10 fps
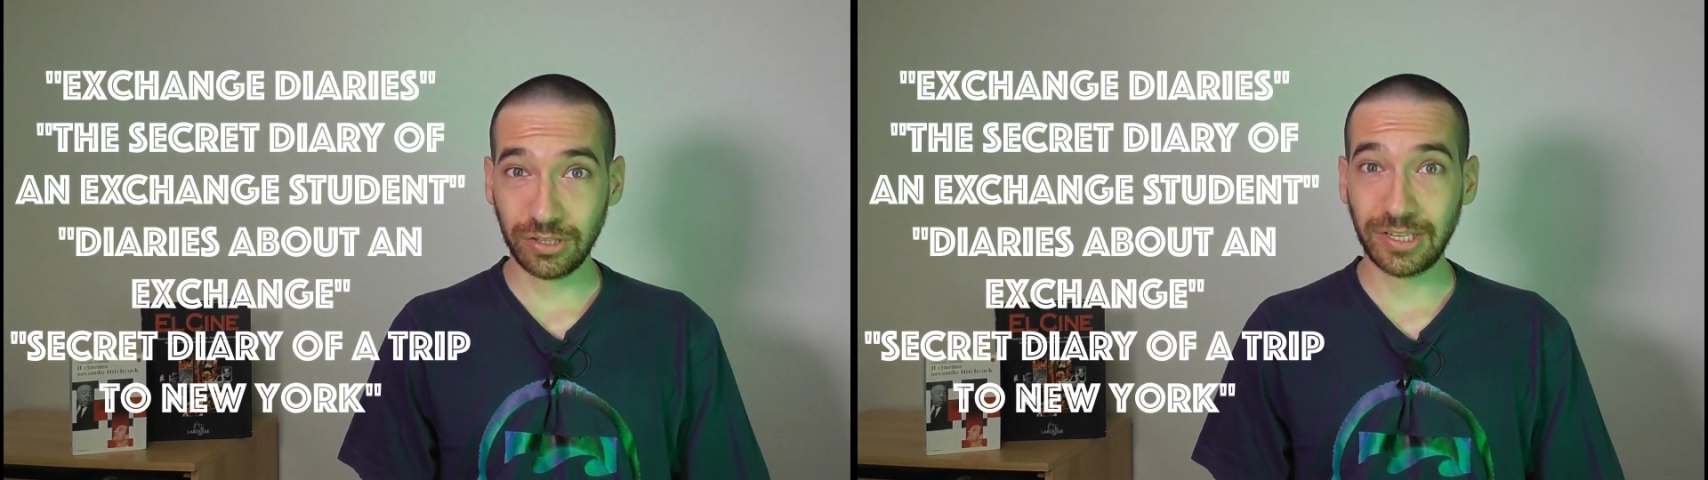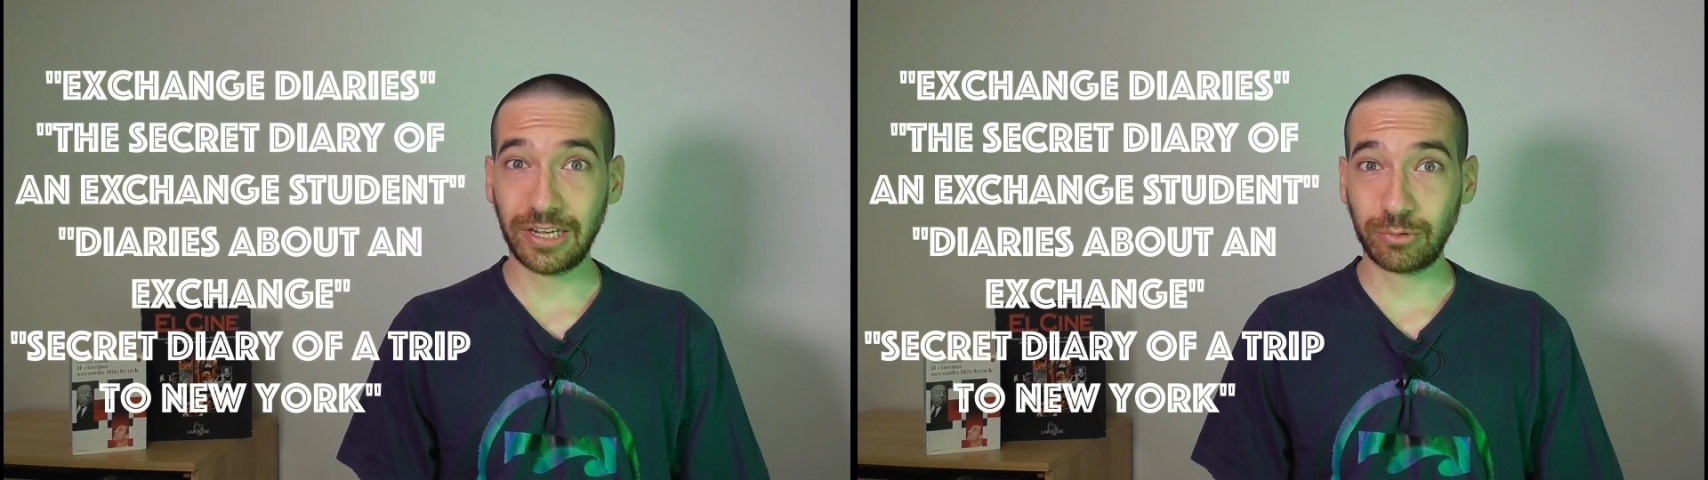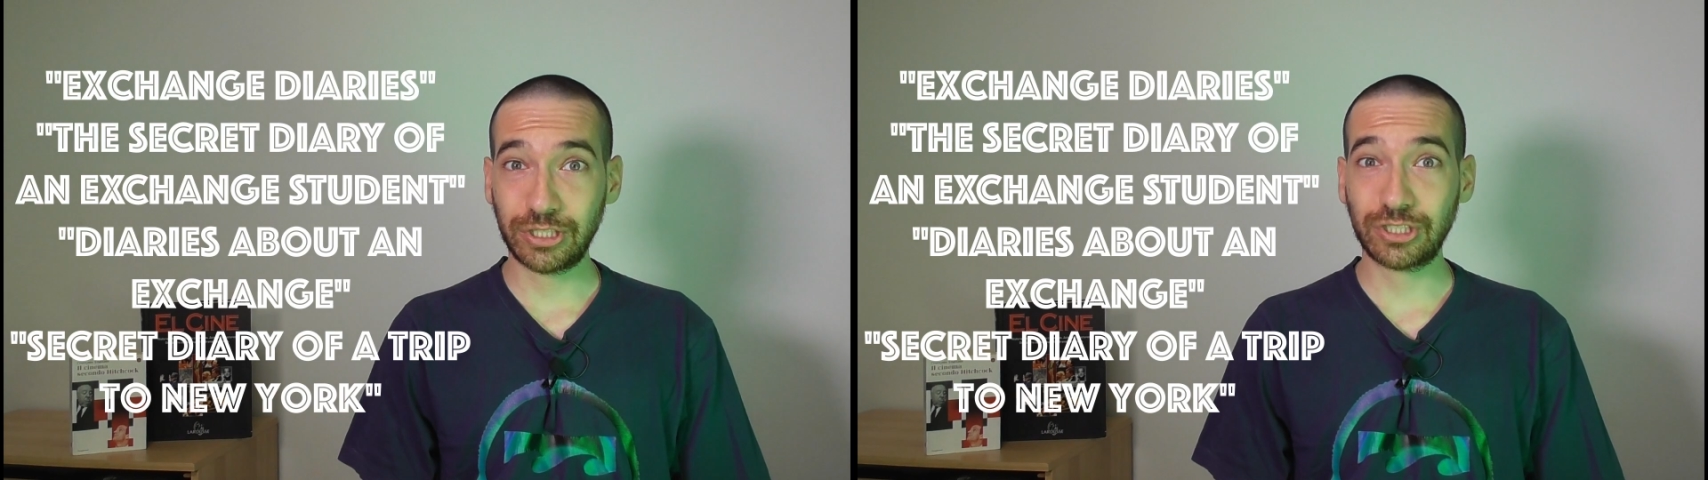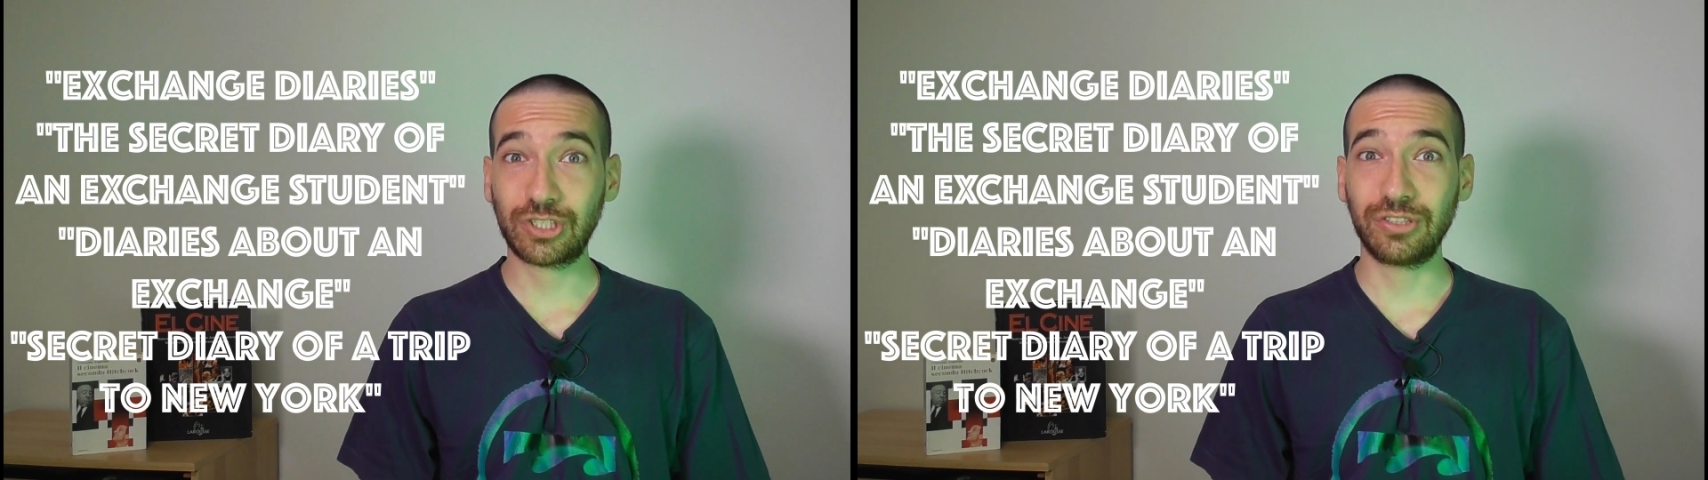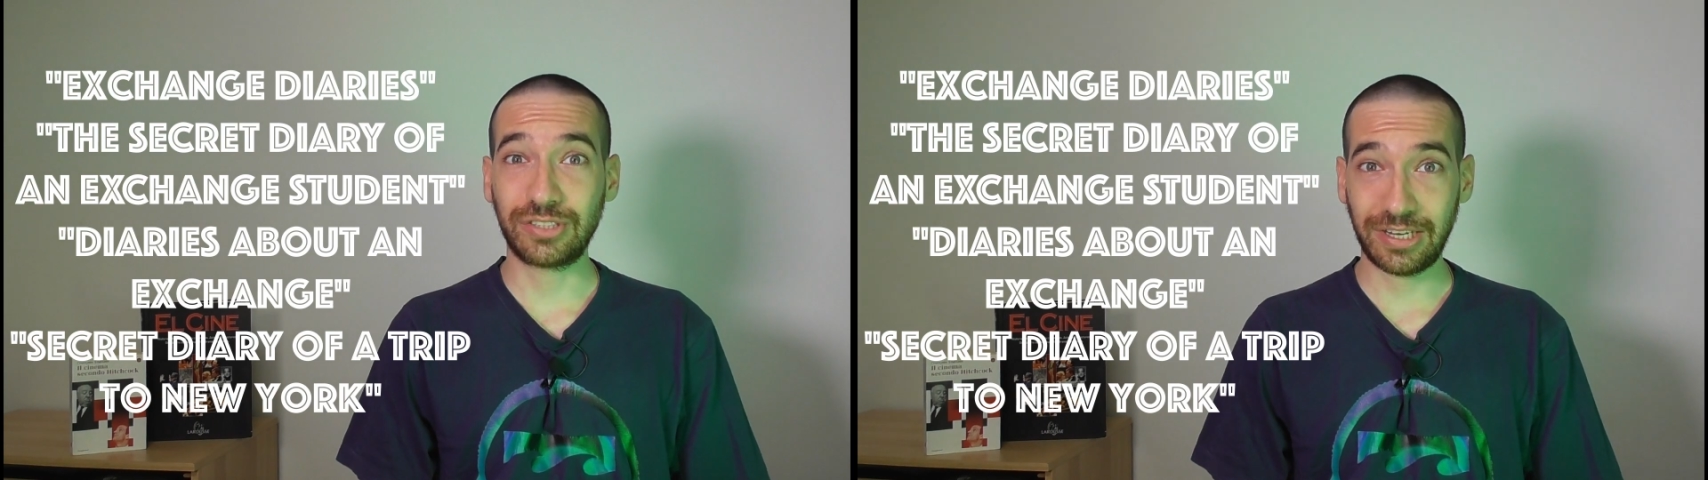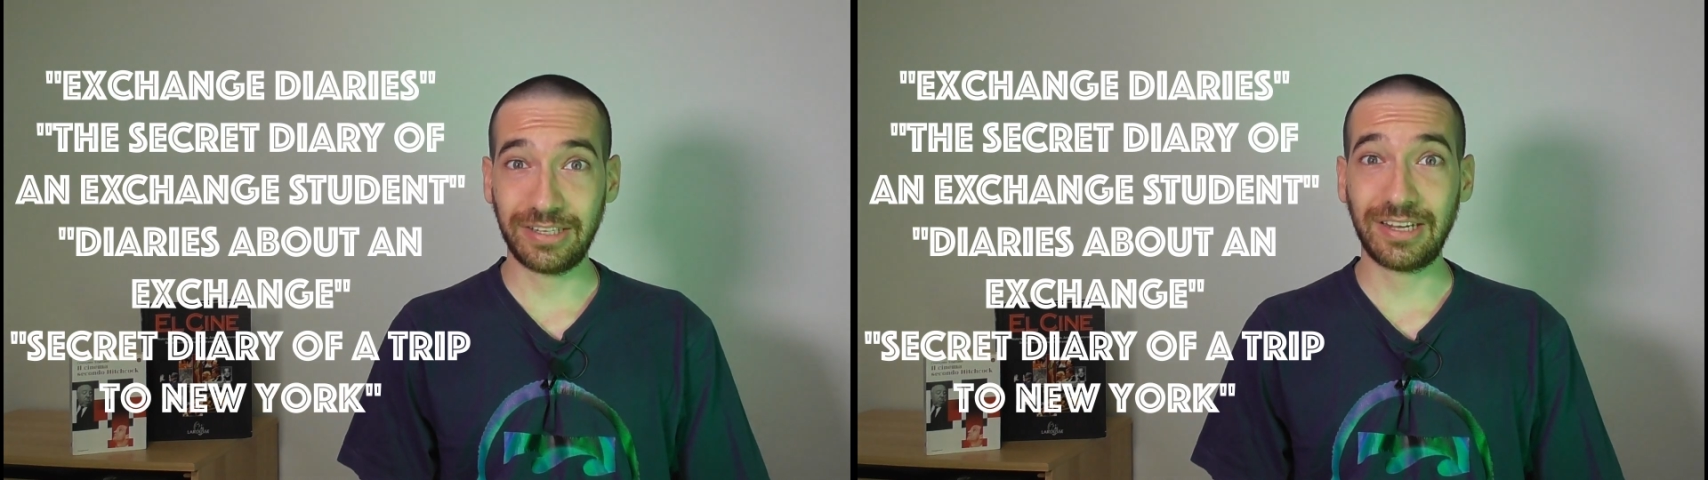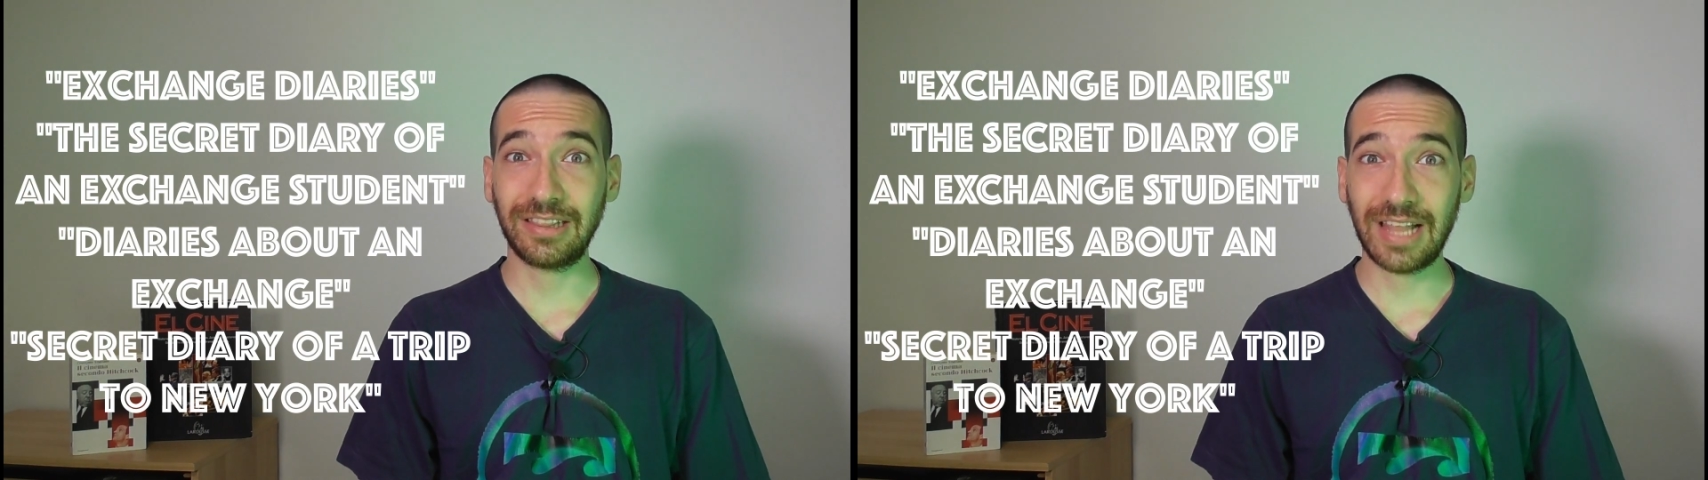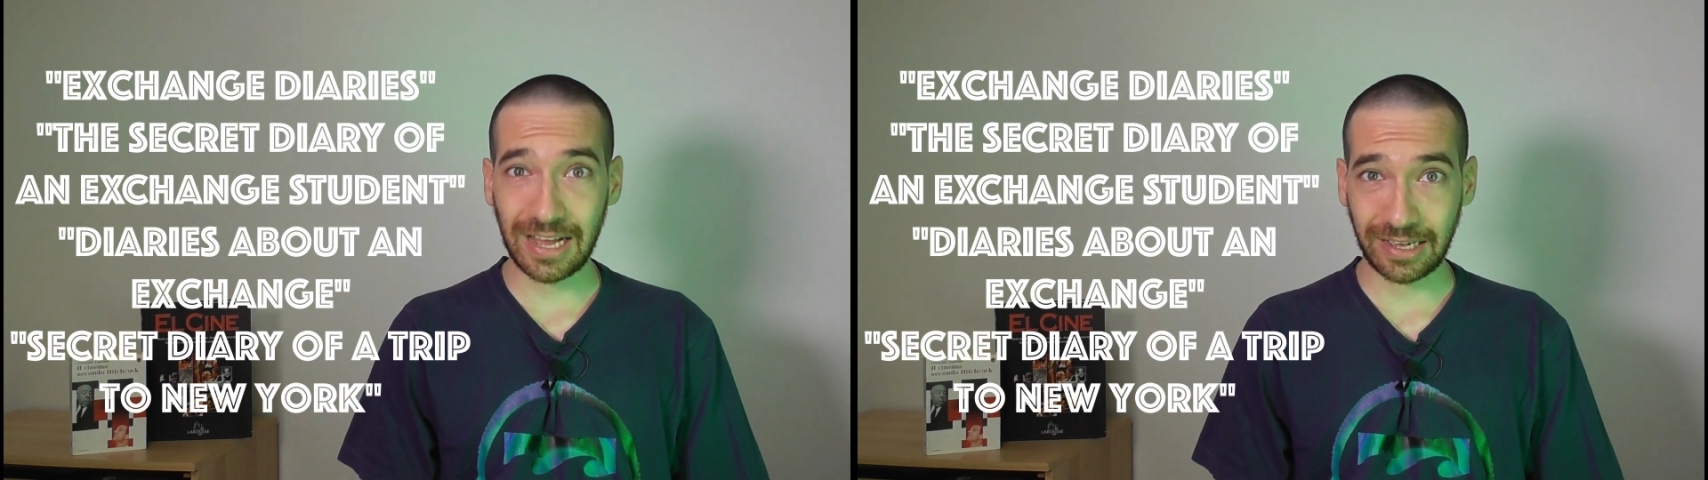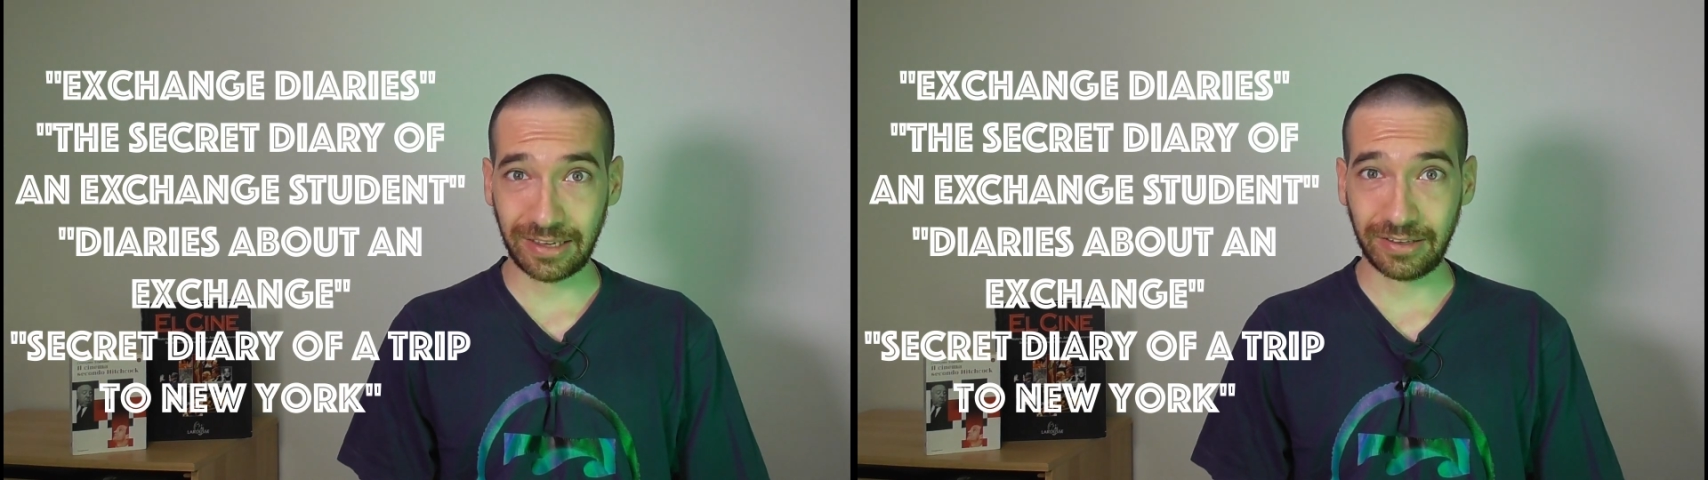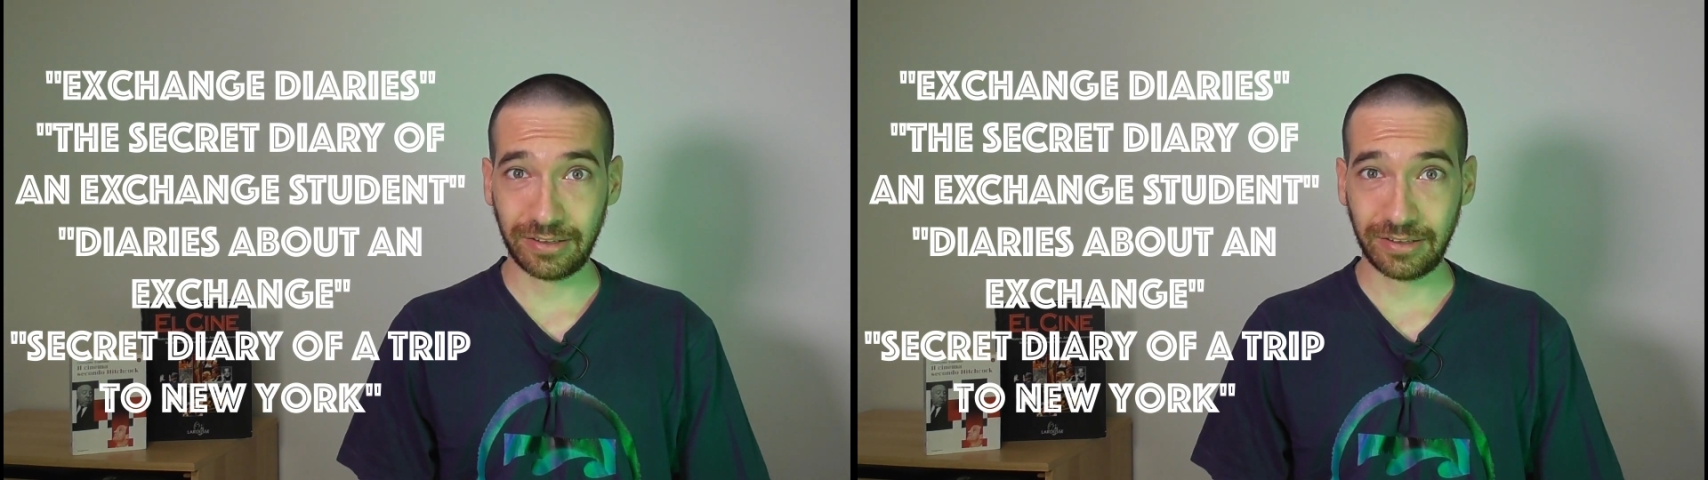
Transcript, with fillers: languages contain a lie.